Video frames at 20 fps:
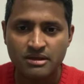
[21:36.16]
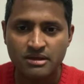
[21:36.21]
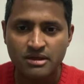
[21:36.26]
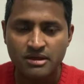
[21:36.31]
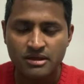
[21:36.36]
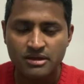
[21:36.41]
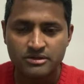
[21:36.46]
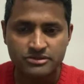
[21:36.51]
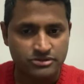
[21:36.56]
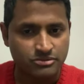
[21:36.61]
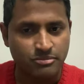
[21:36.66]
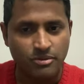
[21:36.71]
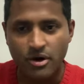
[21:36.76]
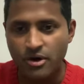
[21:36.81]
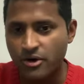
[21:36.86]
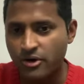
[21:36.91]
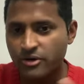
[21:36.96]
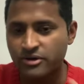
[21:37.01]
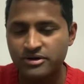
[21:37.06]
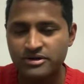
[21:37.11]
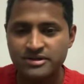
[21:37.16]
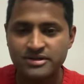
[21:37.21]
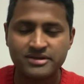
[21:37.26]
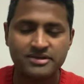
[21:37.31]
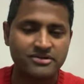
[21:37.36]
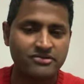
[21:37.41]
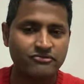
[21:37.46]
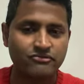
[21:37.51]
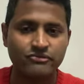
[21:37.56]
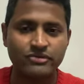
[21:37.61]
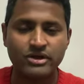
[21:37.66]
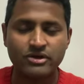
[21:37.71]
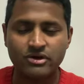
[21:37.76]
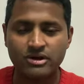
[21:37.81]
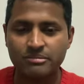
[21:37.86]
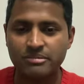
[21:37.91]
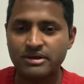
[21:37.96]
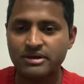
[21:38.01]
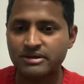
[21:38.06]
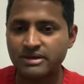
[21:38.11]
Tomorrow, we are going to
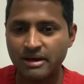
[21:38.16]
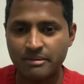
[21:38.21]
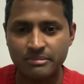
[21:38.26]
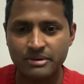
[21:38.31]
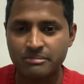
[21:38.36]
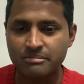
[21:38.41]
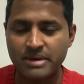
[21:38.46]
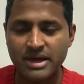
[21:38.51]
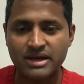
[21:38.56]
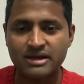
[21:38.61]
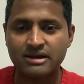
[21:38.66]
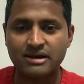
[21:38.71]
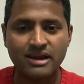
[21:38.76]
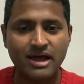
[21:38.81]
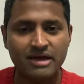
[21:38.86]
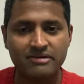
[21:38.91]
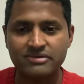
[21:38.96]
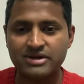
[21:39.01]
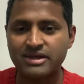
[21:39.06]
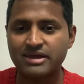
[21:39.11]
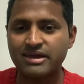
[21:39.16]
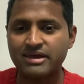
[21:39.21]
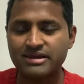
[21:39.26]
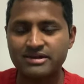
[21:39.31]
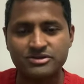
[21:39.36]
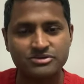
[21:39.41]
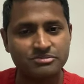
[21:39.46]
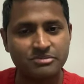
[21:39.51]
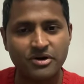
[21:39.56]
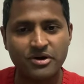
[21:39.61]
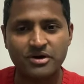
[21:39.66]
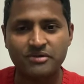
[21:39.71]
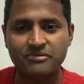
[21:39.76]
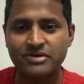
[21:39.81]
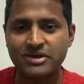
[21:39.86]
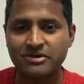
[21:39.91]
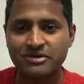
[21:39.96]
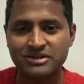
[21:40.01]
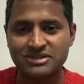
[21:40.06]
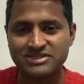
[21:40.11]
be coming back live again. Tomorrow, we are going
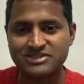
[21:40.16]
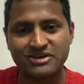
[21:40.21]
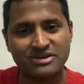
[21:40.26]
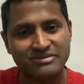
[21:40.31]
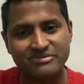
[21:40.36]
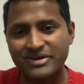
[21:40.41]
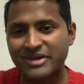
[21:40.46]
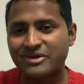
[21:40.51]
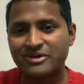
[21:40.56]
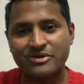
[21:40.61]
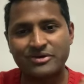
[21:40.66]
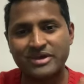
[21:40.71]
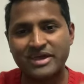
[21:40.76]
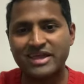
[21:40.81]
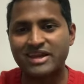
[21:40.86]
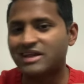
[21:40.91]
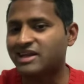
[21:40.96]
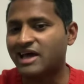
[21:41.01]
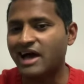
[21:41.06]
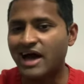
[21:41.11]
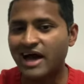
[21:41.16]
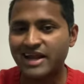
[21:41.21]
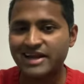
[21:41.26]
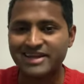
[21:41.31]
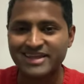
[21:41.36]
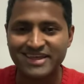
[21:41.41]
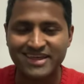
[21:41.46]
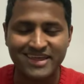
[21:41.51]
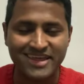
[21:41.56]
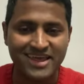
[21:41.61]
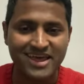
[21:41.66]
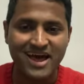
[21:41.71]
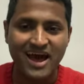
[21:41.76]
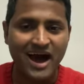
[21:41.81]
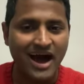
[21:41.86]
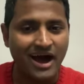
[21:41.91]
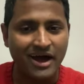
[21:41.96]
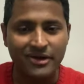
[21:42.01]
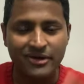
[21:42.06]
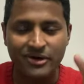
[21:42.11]
to hit it hard. I
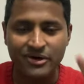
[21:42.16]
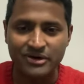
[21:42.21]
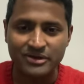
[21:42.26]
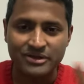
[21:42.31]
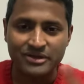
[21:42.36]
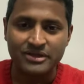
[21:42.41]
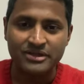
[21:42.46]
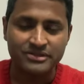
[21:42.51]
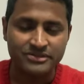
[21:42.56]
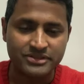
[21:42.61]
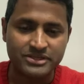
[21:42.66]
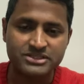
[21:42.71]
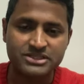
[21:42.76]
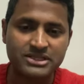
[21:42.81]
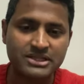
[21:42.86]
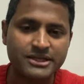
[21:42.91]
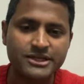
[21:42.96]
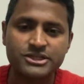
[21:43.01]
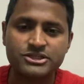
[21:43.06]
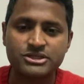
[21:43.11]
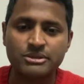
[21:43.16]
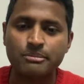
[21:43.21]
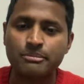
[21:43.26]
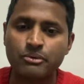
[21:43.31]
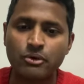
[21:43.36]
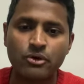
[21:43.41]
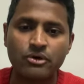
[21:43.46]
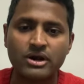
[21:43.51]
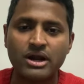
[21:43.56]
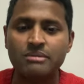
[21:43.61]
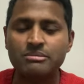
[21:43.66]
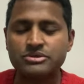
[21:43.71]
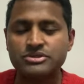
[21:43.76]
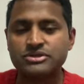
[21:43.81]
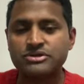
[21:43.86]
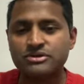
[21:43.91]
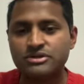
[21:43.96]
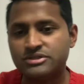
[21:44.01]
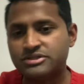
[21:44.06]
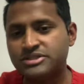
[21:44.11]
know this leadership program is going
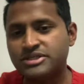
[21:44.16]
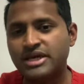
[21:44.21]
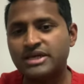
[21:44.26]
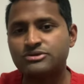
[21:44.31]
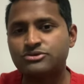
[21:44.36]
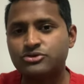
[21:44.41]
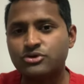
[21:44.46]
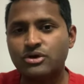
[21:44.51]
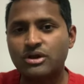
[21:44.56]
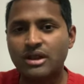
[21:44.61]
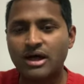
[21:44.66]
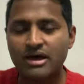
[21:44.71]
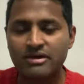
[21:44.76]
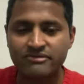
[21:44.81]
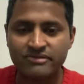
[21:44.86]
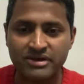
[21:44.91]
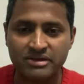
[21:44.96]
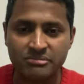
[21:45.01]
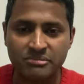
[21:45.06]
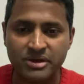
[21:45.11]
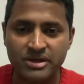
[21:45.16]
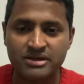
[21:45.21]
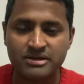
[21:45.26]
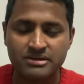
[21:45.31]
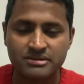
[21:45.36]
to change your life. Amen.